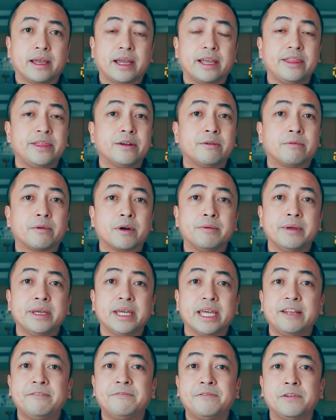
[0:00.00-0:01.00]
and the growing
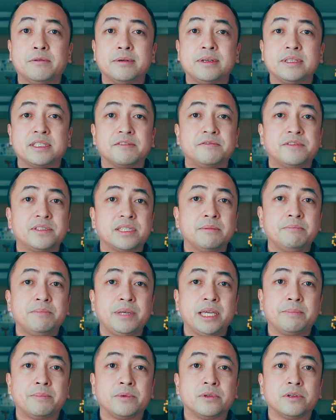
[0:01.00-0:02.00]
influence of some
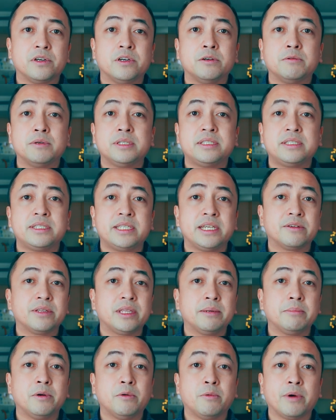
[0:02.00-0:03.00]
people who would steer
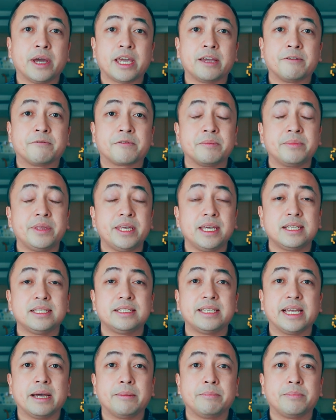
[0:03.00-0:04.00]
them away from the
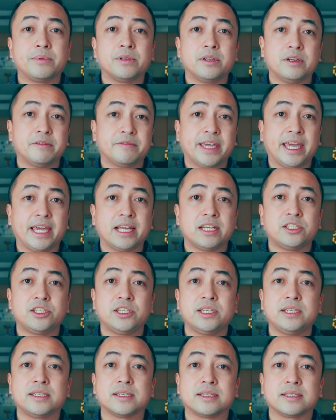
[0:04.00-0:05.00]
example of King
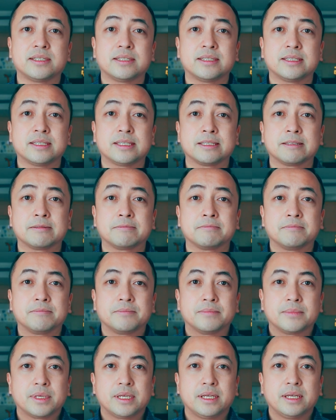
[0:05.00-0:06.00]
Jesus.
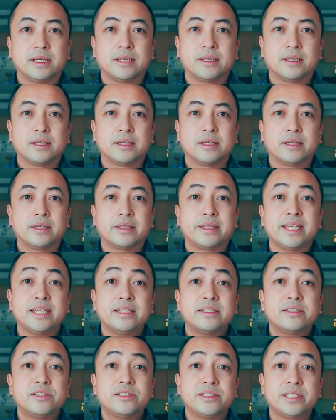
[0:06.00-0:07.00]

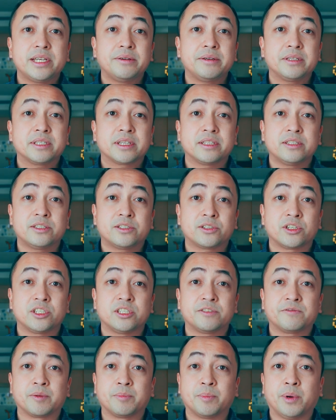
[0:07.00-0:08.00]
These are serious
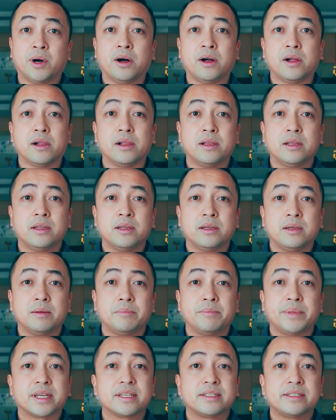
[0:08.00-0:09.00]
concerns for Paul,
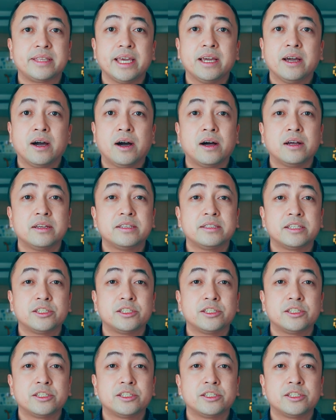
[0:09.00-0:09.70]
because they cause